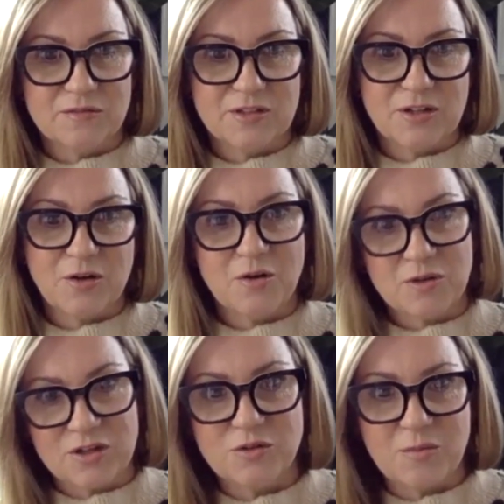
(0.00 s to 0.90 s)
"Oh,
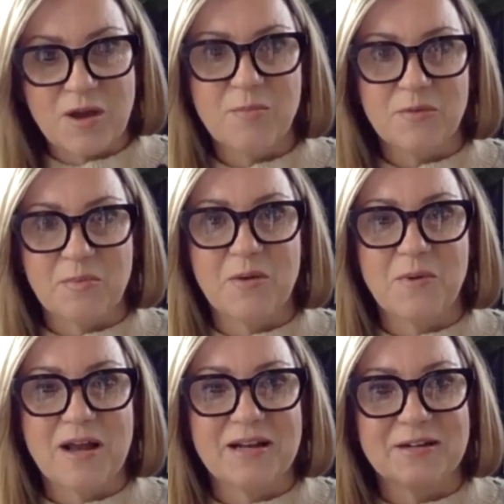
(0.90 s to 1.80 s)
can you come help with my
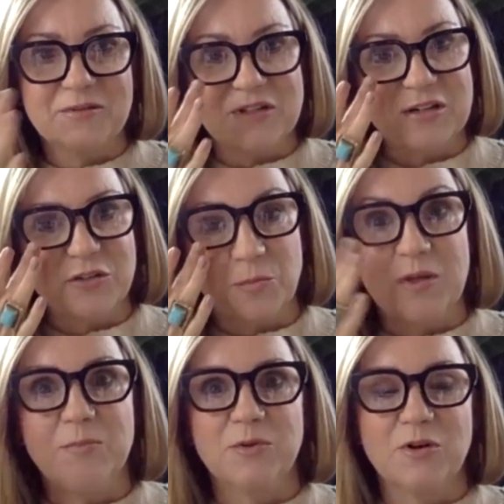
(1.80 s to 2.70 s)
wedding?" It was actual
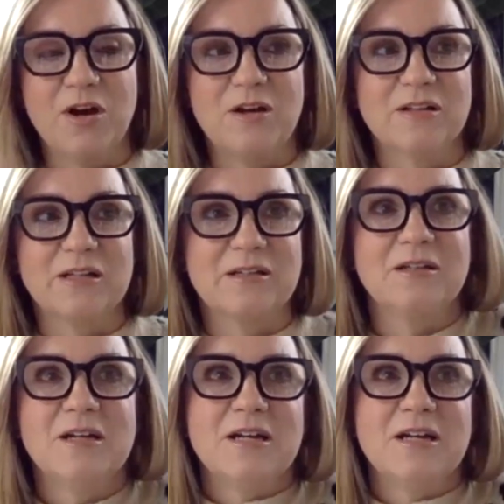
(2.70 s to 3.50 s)
people calling.